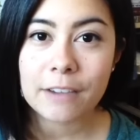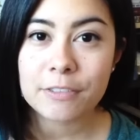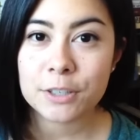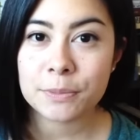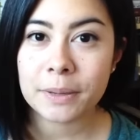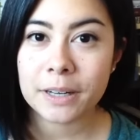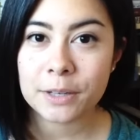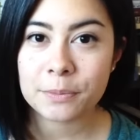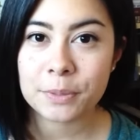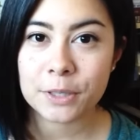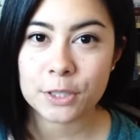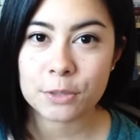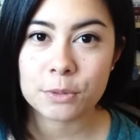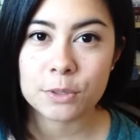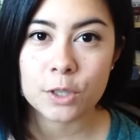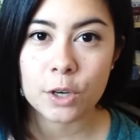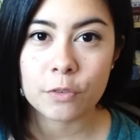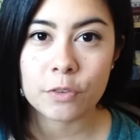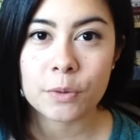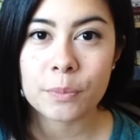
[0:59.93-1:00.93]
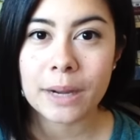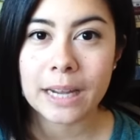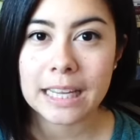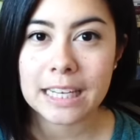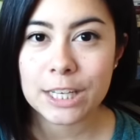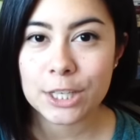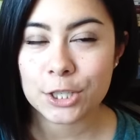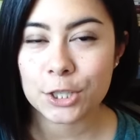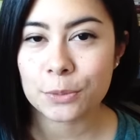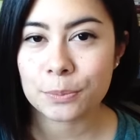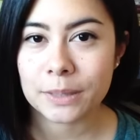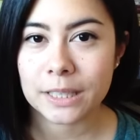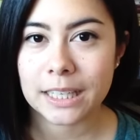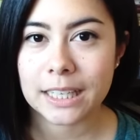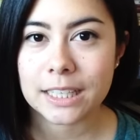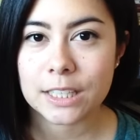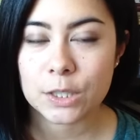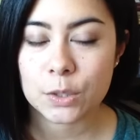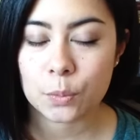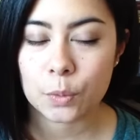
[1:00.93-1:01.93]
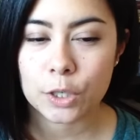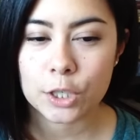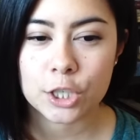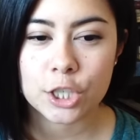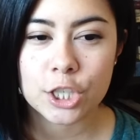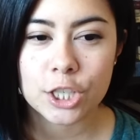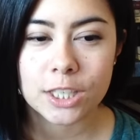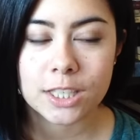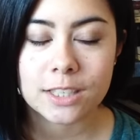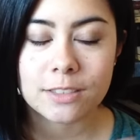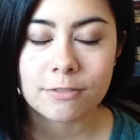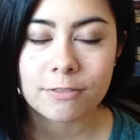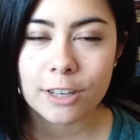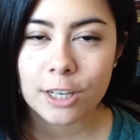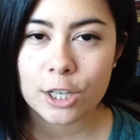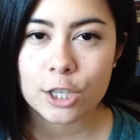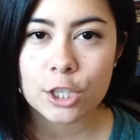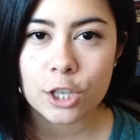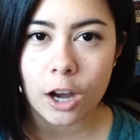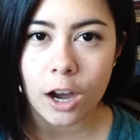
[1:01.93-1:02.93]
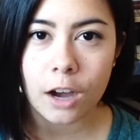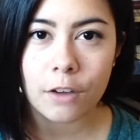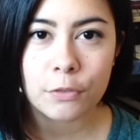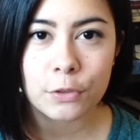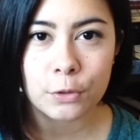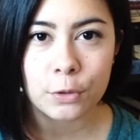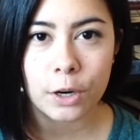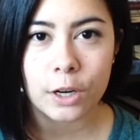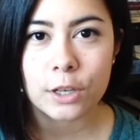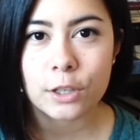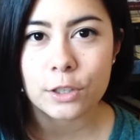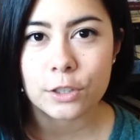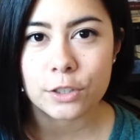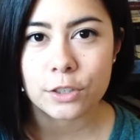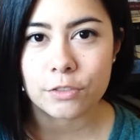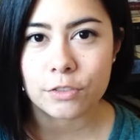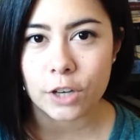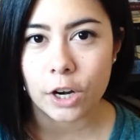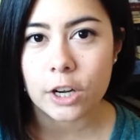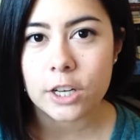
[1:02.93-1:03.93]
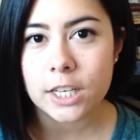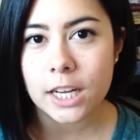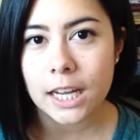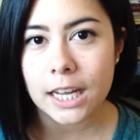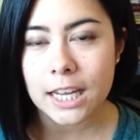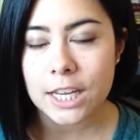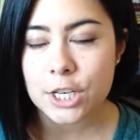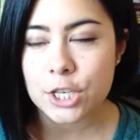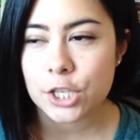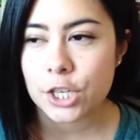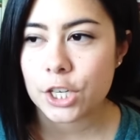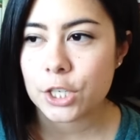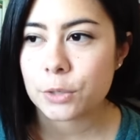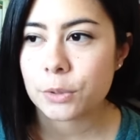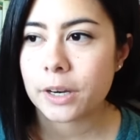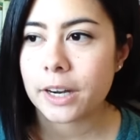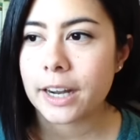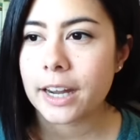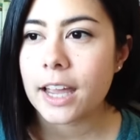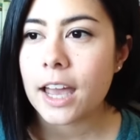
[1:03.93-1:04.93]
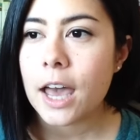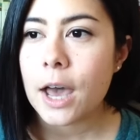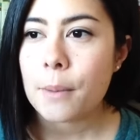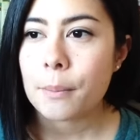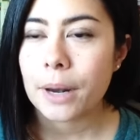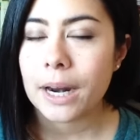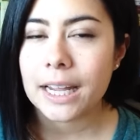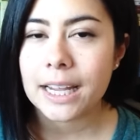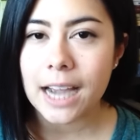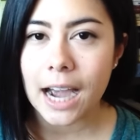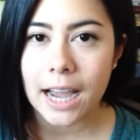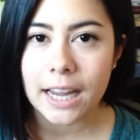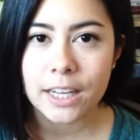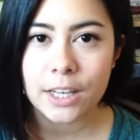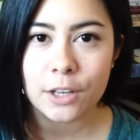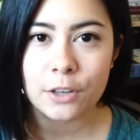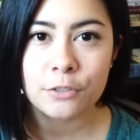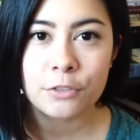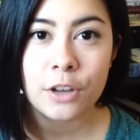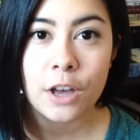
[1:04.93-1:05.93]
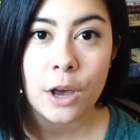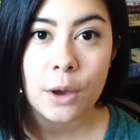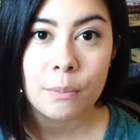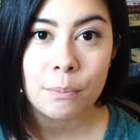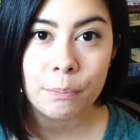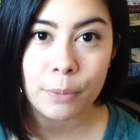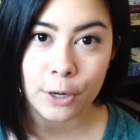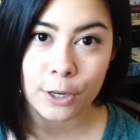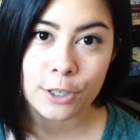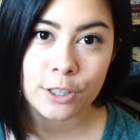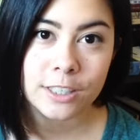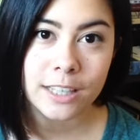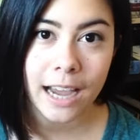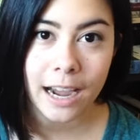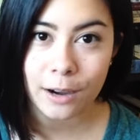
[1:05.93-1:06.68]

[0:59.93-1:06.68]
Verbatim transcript: After Bout of Books was over, my initial plans were to just finish off The Chronicles of Narnia in January, but I kind of burned